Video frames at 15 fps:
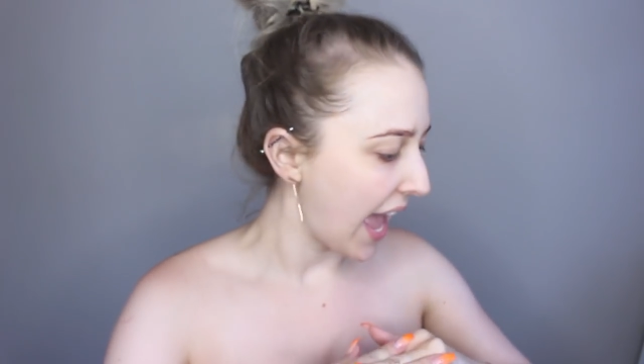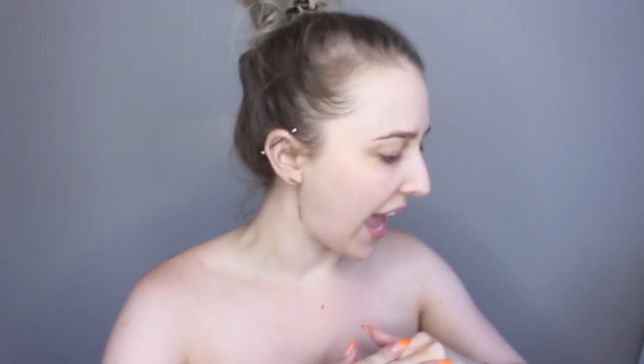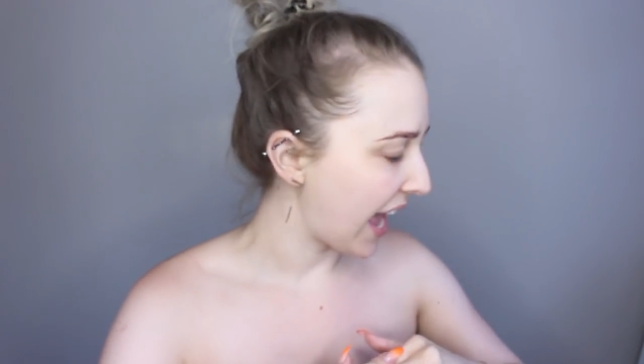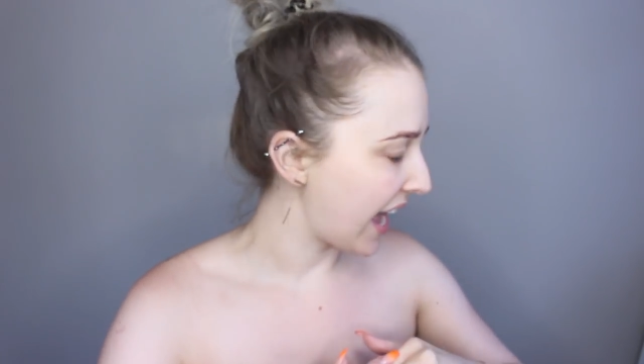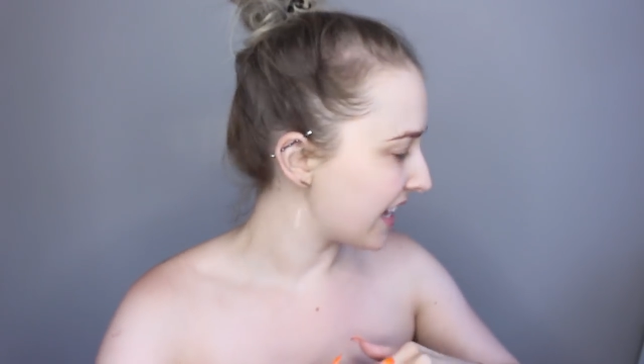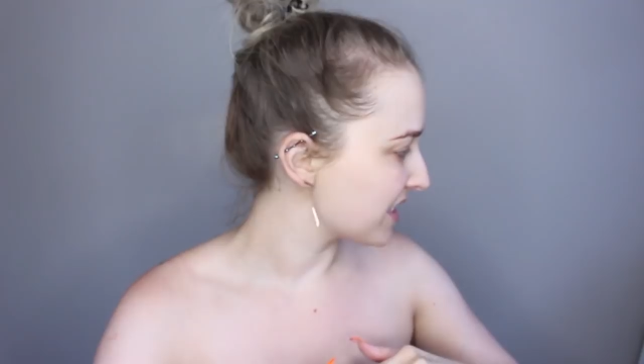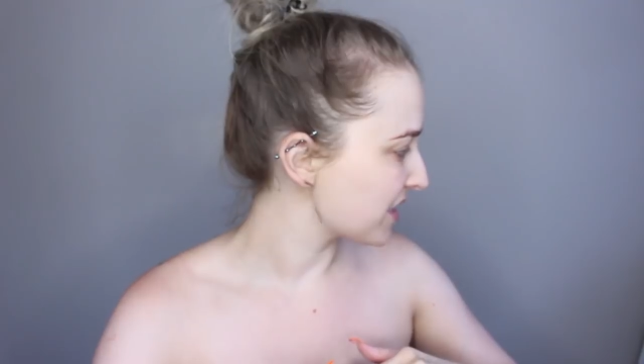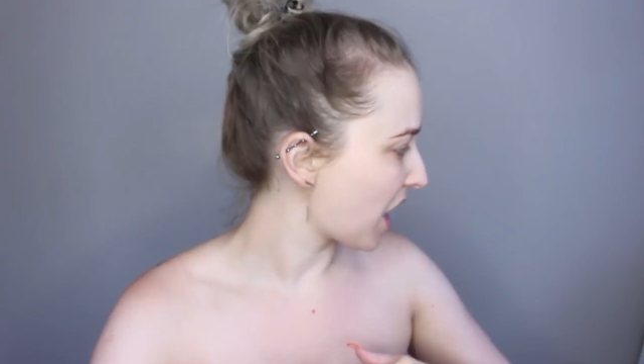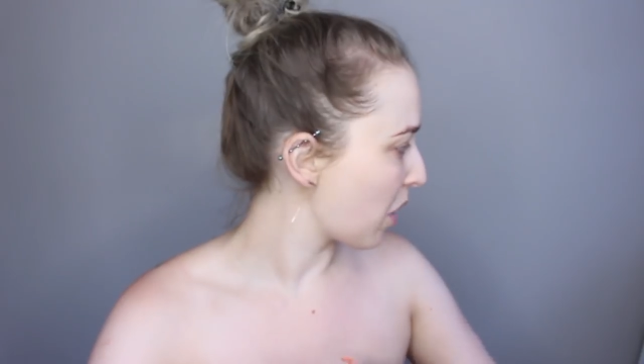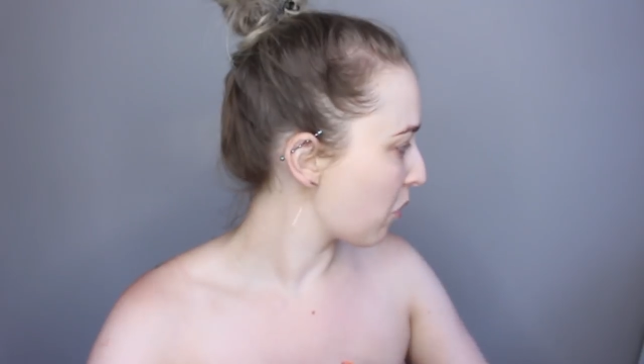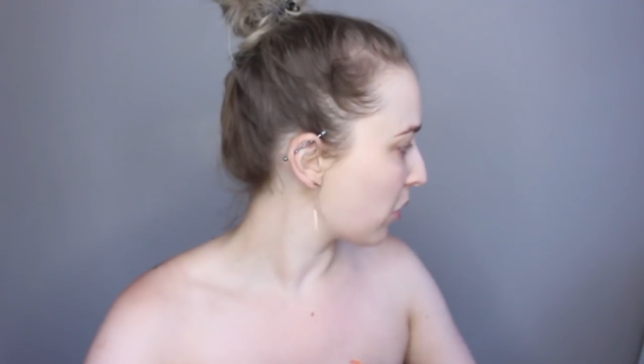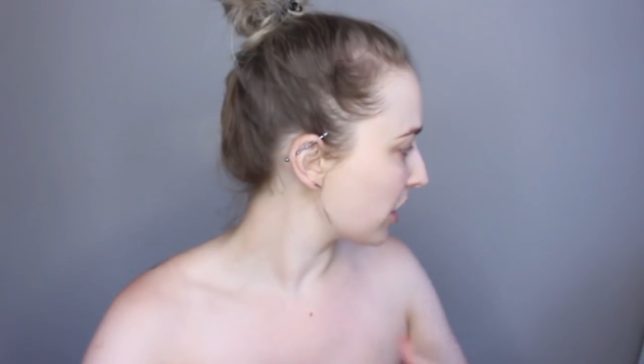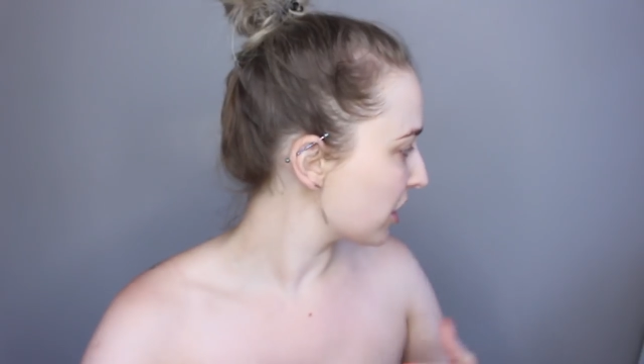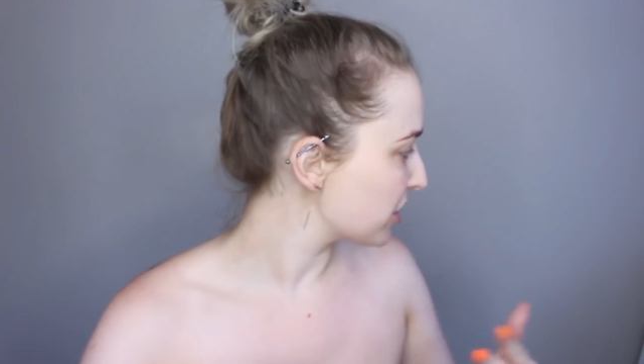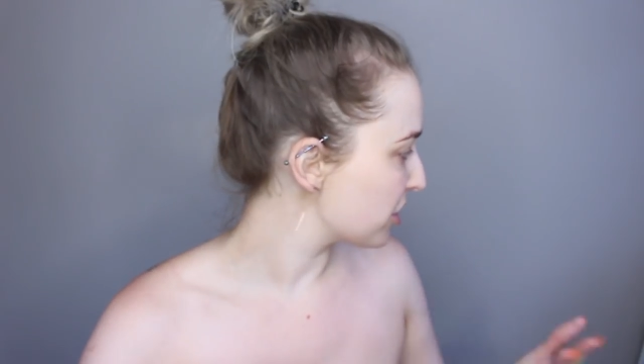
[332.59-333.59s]
and I
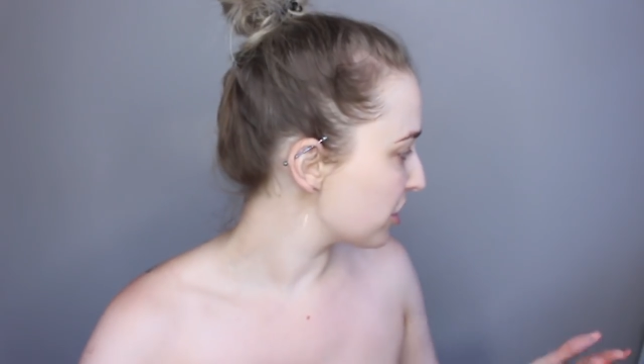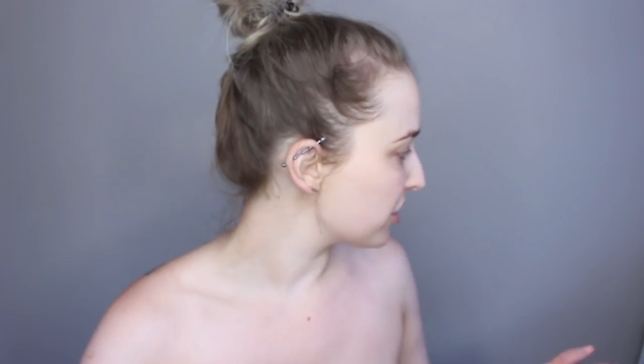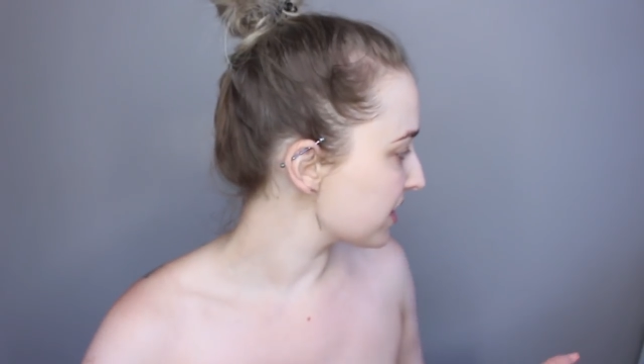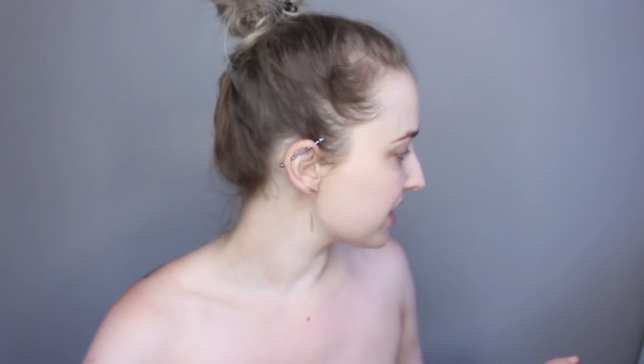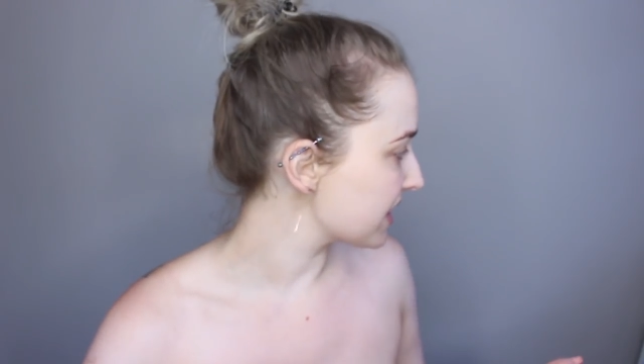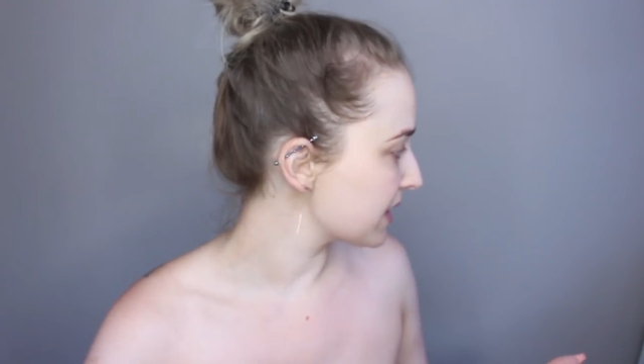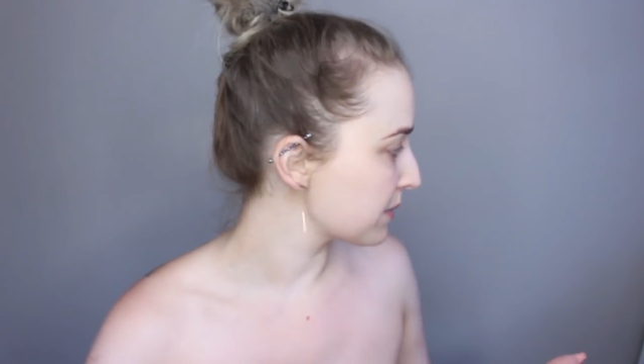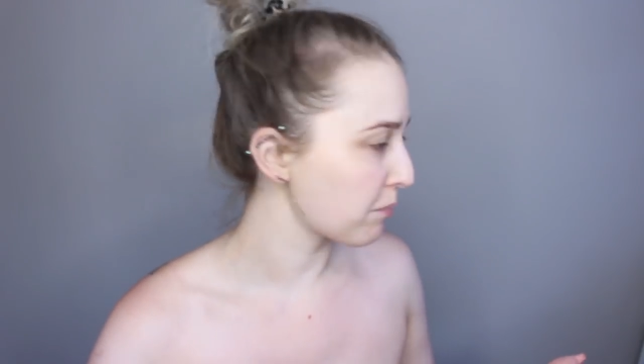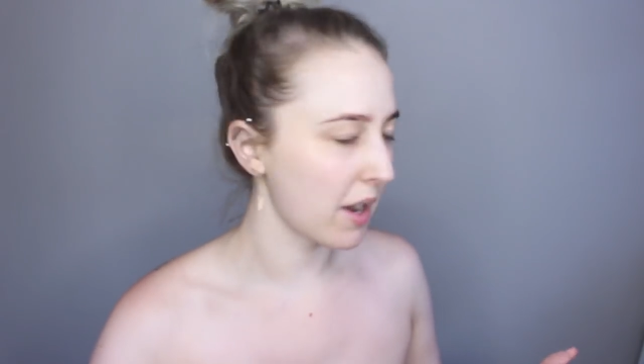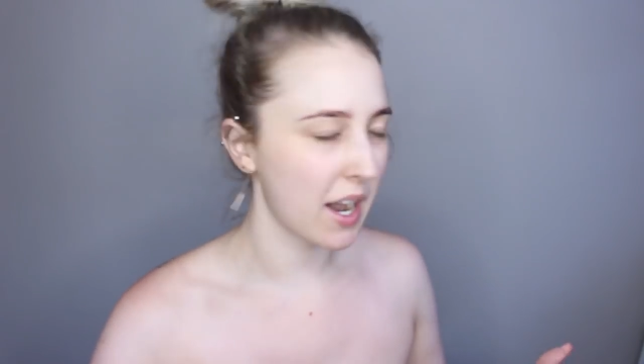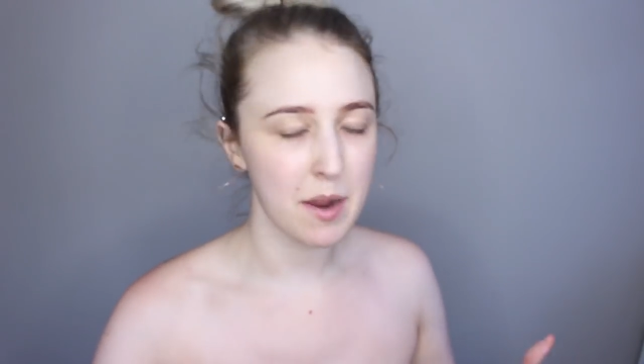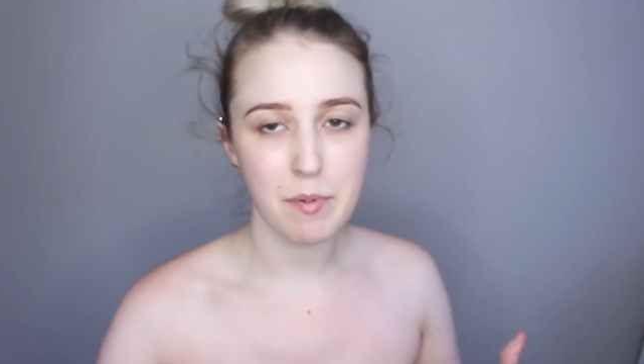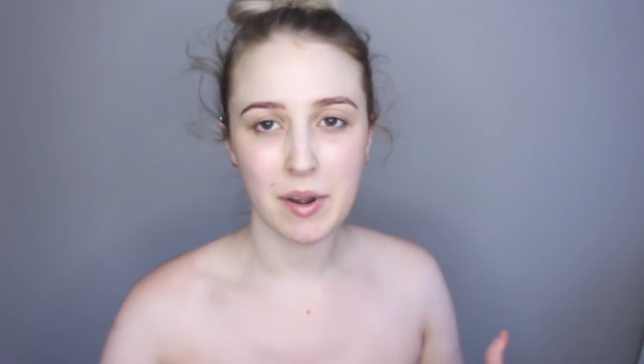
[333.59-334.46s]
wanted to use the spray,